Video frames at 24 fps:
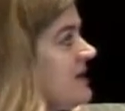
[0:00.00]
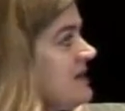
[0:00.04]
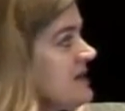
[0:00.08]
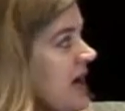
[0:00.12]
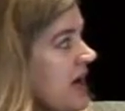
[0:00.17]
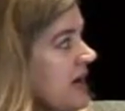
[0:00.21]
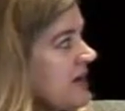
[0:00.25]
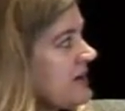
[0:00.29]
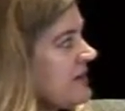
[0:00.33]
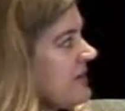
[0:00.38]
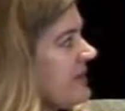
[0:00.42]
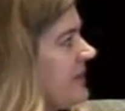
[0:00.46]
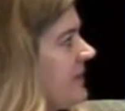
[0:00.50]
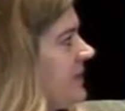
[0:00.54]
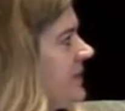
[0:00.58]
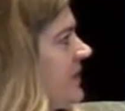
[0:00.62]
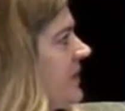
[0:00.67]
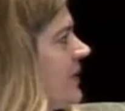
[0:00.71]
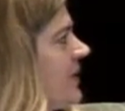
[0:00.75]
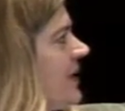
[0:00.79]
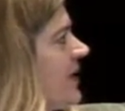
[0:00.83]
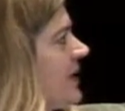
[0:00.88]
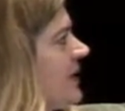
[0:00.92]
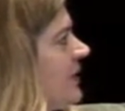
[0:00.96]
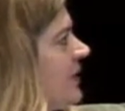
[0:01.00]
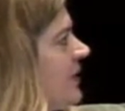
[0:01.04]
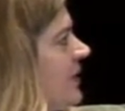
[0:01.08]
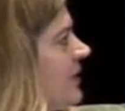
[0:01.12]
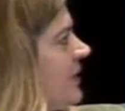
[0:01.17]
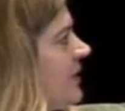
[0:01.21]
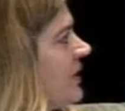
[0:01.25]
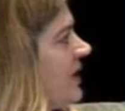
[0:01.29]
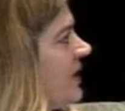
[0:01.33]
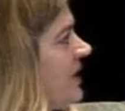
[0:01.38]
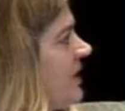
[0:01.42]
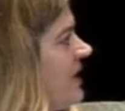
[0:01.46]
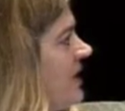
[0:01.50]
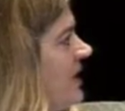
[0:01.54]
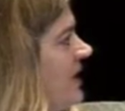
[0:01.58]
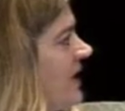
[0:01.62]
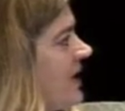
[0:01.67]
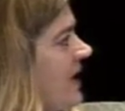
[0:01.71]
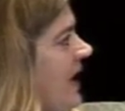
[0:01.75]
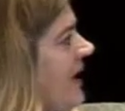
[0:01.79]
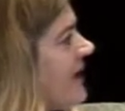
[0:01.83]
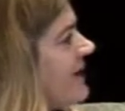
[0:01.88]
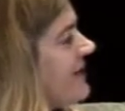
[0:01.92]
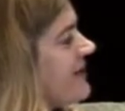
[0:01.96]
None of them know how to cook,
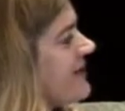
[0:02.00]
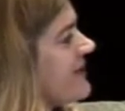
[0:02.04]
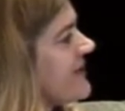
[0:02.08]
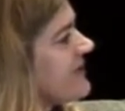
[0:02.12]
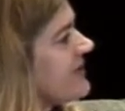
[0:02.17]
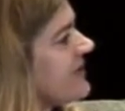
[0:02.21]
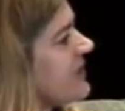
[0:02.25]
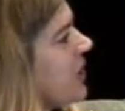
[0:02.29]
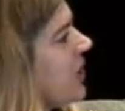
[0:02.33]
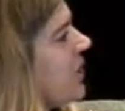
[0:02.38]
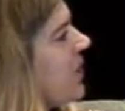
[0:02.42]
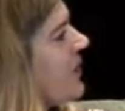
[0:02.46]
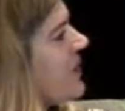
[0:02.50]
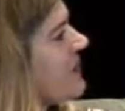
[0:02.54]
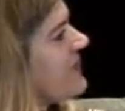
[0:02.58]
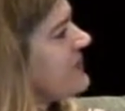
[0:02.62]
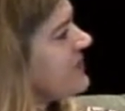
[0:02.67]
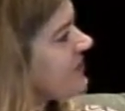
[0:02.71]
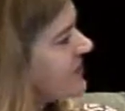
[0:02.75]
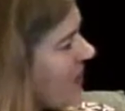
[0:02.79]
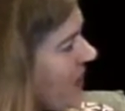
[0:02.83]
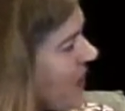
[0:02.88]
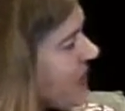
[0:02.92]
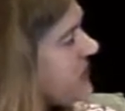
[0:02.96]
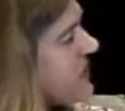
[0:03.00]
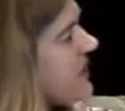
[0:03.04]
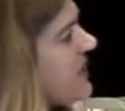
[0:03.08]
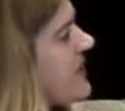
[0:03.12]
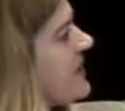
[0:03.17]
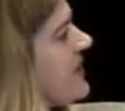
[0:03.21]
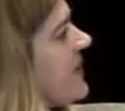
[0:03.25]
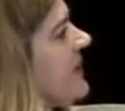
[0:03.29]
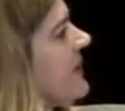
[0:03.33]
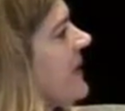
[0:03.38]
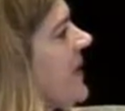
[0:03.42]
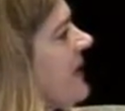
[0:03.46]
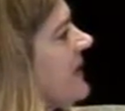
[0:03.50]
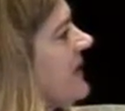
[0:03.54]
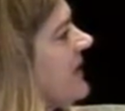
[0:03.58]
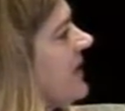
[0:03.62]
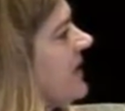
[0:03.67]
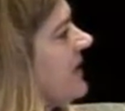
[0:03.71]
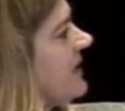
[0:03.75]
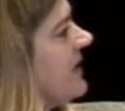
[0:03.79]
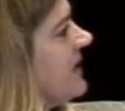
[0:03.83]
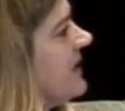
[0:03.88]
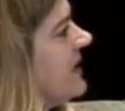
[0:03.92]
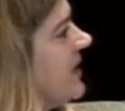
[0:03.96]
and I don't even know where to start with them on
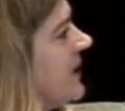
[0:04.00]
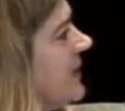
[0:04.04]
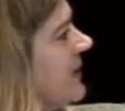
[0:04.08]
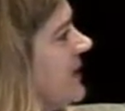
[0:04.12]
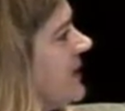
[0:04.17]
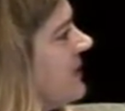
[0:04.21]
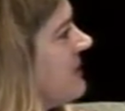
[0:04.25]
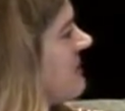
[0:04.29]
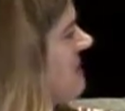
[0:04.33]
it. I mean,